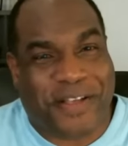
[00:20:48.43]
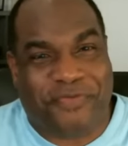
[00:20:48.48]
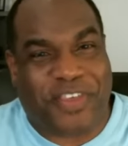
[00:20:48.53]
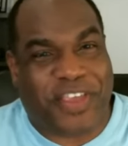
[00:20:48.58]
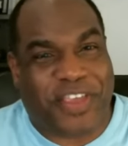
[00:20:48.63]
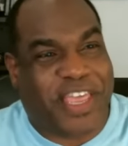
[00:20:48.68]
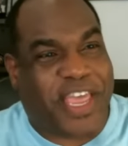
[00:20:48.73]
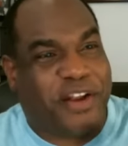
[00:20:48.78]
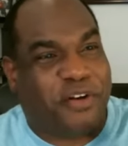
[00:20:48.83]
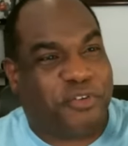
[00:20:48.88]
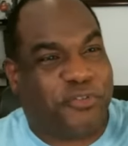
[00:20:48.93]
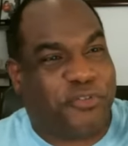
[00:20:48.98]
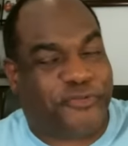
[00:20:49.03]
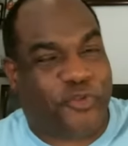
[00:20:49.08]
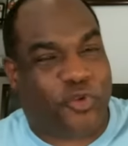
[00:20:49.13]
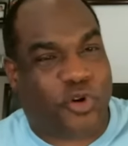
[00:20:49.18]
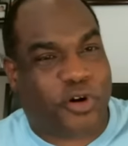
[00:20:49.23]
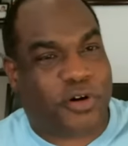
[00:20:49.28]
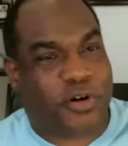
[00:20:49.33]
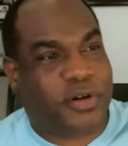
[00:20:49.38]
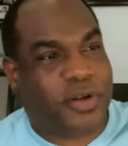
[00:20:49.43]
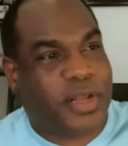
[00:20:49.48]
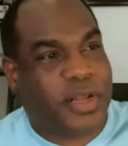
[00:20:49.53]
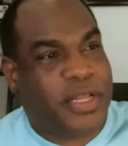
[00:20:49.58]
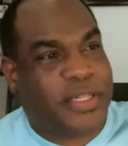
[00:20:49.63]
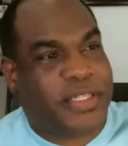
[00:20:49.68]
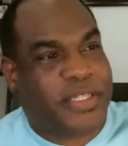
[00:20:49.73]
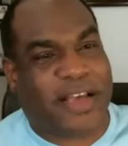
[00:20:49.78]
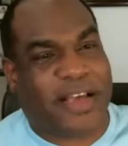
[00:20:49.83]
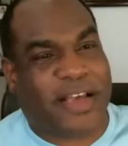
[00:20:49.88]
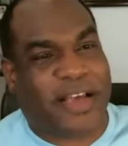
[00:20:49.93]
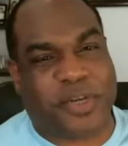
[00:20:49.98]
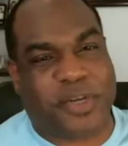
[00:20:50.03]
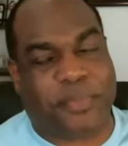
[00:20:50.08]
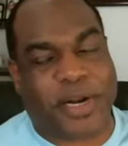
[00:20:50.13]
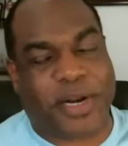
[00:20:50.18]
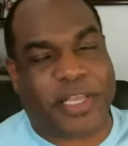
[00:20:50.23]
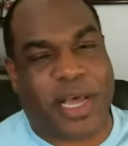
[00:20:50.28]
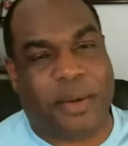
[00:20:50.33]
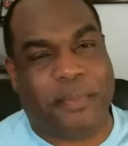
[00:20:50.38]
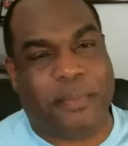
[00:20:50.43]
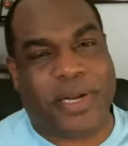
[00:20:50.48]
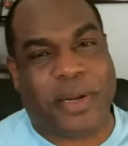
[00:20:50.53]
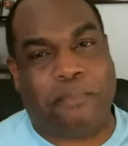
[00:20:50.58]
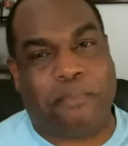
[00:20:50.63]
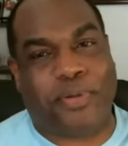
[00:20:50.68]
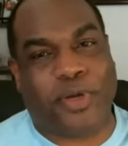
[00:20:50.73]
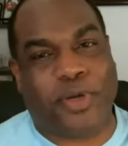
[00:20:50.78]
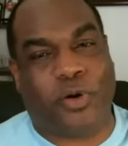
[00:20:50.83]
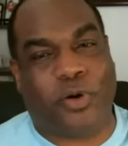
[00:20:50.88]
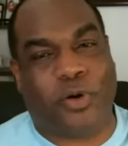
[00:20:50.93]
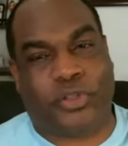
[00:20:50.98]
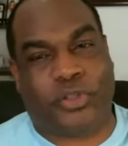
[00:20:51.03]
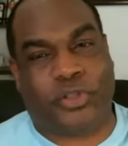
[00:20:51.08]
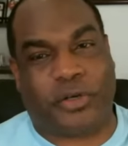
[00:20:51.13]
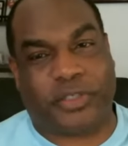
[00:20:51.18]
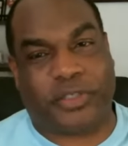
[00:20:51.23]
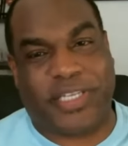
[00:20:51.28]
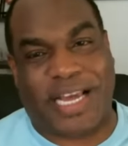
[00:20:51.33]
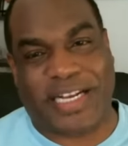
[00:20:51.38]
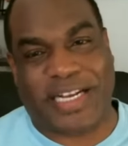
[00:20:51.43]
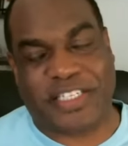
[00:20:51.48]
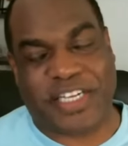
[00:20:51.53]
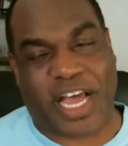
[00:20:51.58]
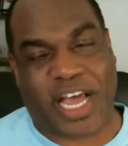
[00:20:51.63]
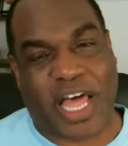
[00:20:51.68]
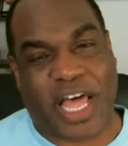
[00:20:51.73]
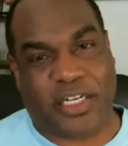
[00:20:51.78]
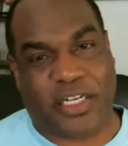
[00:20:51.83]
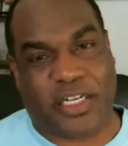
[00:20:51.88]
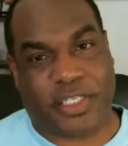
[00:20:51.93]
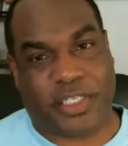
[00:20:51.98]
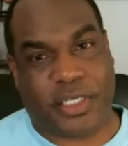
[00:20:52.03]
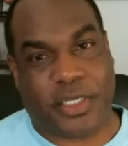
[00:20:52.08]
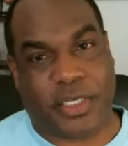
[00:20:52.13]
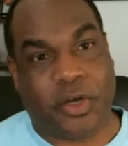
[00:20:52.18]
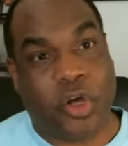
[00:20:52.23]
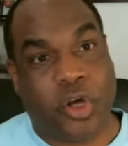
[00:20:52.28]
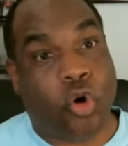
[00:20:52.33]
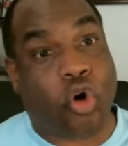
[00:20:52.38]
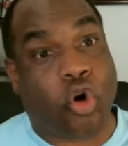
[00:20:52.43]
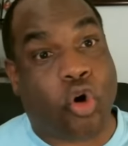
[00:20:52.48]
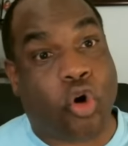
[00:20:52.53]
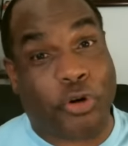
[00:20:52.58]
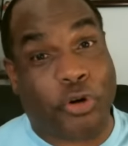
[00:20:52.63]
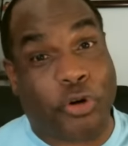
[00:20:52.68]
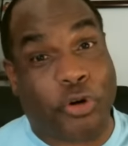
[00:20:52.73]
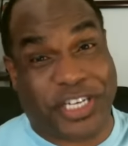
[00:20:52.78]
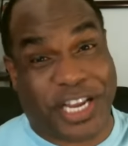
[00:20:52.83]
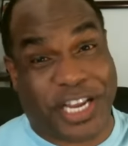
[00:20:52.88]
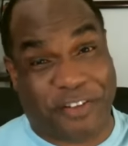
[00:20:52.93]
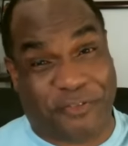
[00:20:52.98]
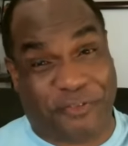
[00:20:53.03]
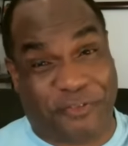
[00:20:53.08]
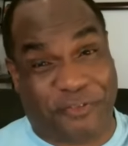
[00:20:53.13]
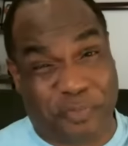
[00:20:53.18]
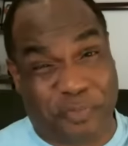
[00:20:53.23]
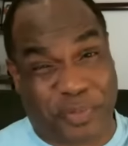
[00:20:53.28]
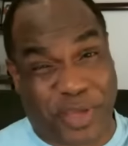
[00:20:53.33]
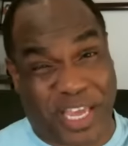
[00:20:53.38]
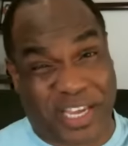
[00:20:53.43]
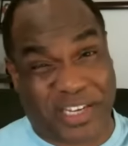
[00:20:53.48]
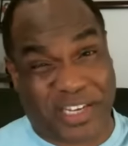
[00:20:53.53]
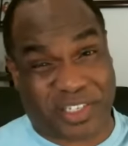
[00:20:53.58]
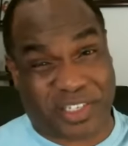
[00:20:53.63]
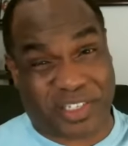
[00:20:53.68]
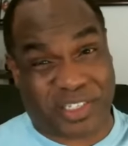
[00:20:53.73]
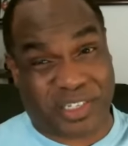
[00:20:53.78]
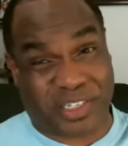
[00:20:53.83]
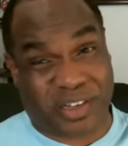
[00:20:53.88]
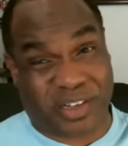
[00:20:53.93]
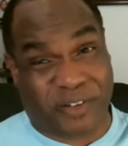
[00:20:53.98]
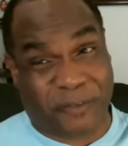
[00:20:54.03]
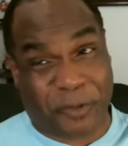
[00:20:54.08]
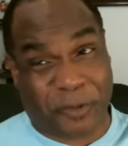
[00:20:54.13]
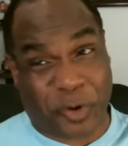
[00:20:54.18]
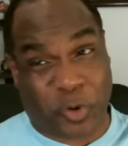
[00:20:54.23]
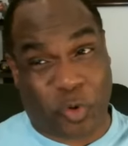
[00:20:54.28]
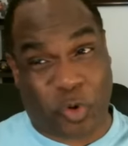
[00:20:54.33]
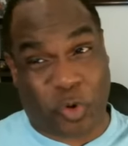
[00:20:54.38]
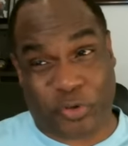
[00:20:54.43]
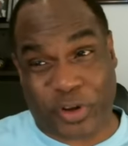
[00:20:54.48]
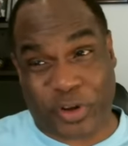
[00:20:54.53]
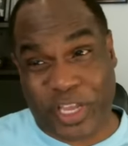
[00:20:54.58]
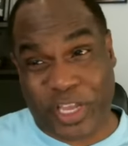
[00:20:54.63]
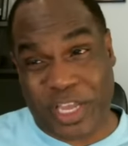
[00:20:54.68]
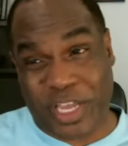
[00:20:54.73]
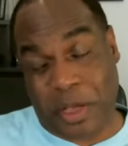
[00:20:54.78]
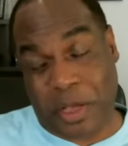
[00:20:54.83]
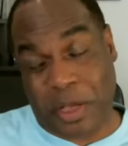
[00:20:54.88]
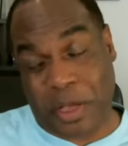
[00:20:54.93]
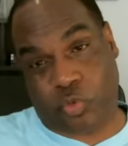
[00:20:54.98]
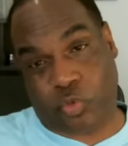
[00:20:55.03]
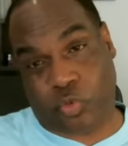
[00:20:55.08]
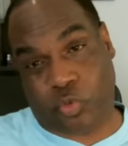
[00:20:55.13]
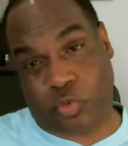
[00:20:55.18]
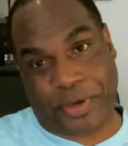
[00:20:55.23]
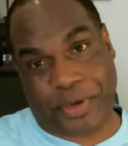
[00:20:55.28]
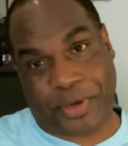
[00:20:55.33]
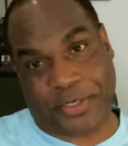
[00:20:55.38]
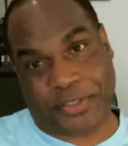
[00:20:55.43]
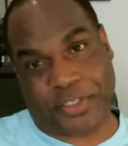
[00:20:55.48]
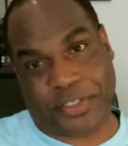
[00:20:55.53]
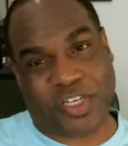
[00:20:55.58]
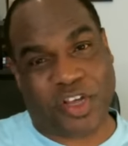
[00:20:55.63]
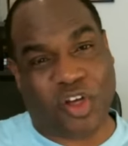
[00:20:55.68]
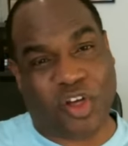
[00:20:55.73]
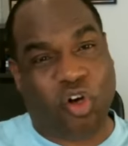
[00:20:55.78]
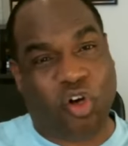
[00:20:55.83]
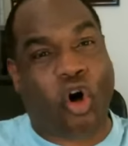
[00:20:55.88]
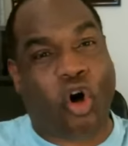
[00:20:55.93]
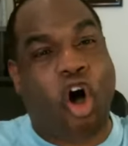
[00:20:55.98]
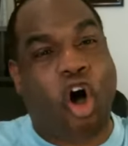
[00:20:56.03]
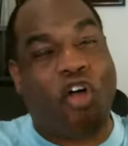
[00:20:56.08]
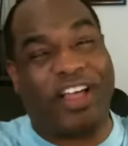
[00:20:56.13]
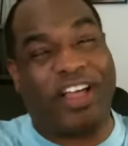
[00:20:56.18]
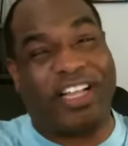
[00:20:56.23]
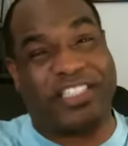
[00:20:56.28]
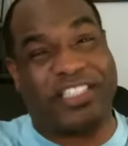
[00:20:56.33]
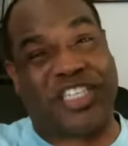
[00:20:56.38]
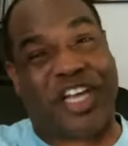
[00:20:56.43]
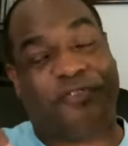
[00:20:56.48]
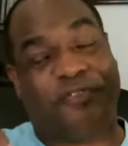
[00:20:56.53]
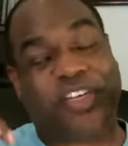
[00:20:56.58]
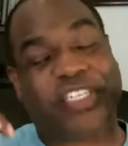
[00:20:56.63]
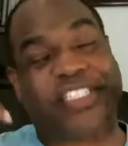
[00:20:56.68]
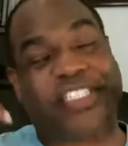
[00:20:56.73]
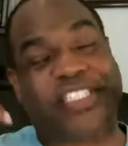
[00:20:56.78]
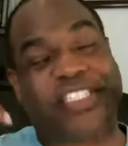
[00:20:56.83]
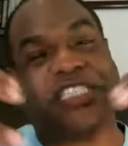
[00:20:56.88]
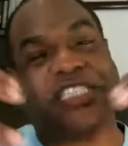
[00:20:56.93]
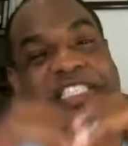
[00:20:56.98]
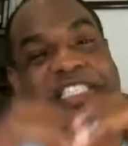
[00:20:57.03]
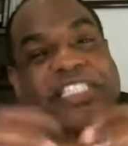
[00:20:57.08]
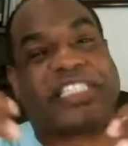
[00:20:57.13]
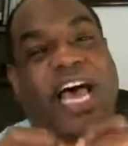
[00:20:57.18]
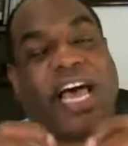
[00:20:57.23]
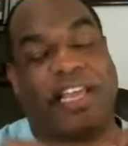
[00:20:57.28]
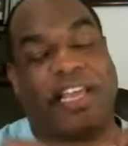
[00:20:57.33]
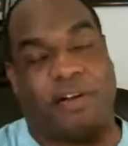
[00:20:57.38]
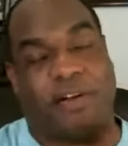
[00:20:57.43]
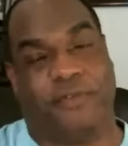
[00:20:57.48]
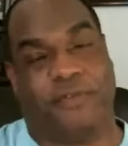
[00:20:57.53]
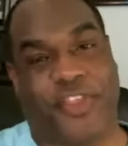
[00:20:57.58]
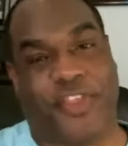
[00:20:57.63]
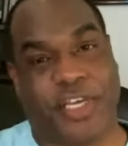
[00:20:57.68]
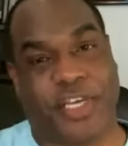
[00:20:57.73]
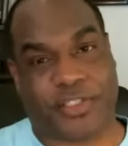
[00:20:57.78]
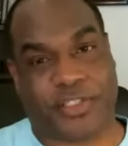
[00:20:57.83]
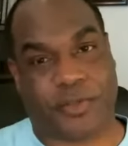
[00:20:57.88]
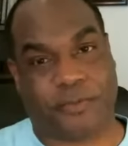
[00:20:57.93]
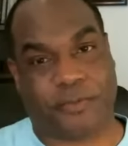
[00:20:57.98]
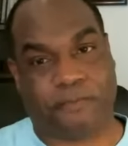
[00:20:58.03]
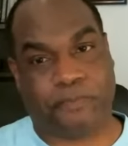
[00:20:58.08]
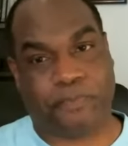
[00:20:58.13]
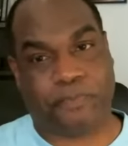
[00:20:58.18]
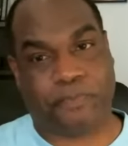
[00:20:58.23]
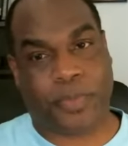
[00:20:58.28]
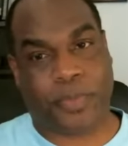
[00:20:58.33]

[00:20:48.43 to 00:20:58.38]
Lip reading: They can't afford to have somebody come in and build their technology or their JV pages or their email swipe pages. All that stuff exists inside of this.